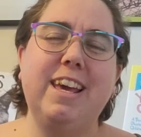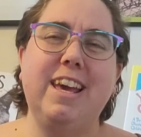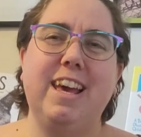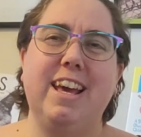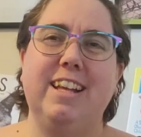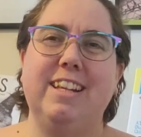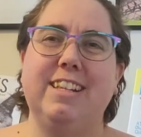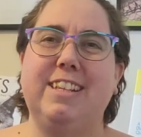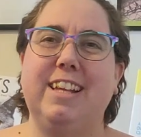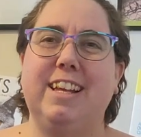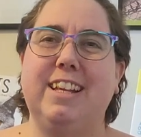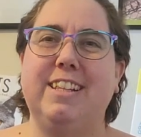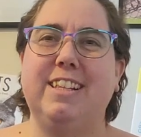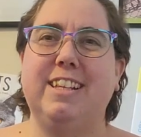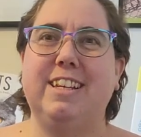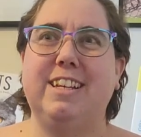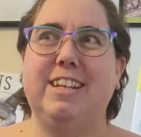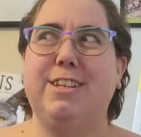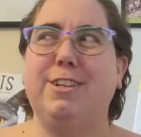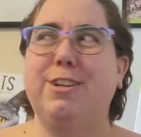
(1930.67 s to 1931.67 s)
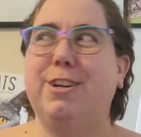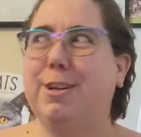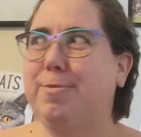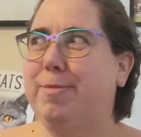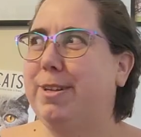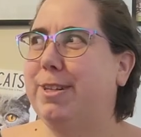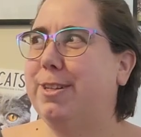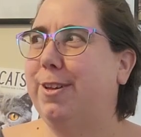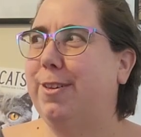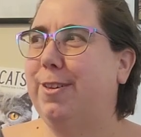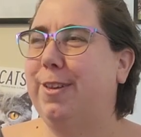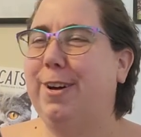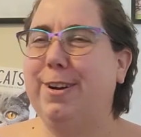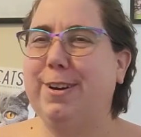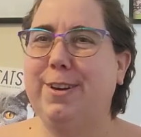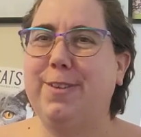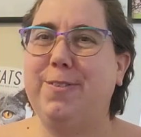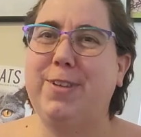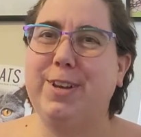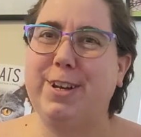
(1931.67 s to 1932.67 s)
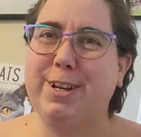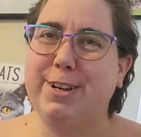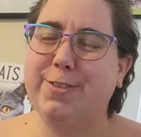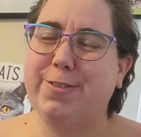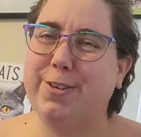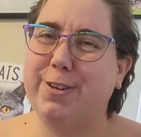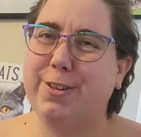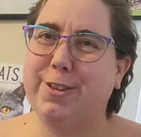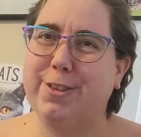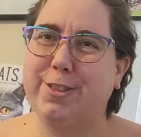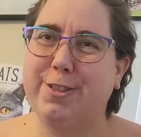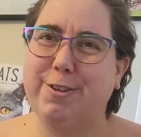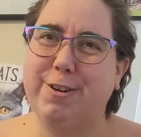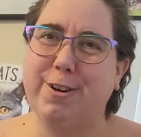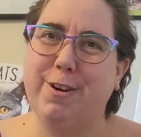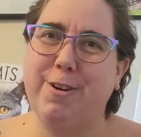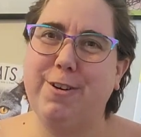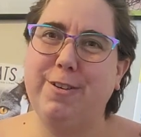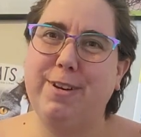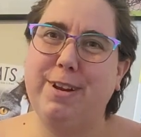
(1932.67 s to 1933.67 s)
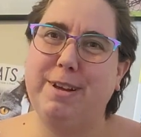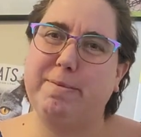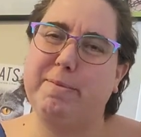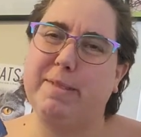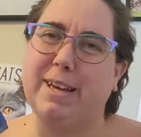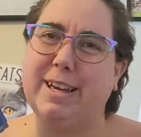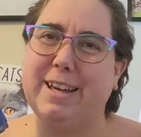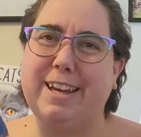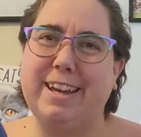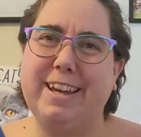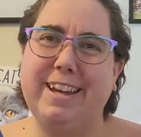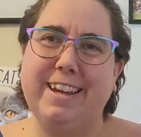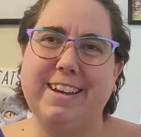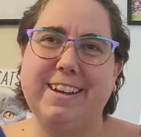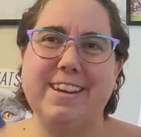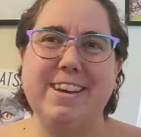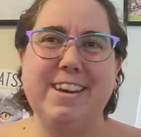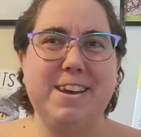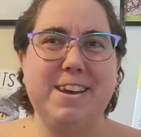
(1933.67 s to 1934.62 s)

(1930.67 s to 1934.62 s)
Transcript: And since it took me so long to finish For the Throne, I'm like,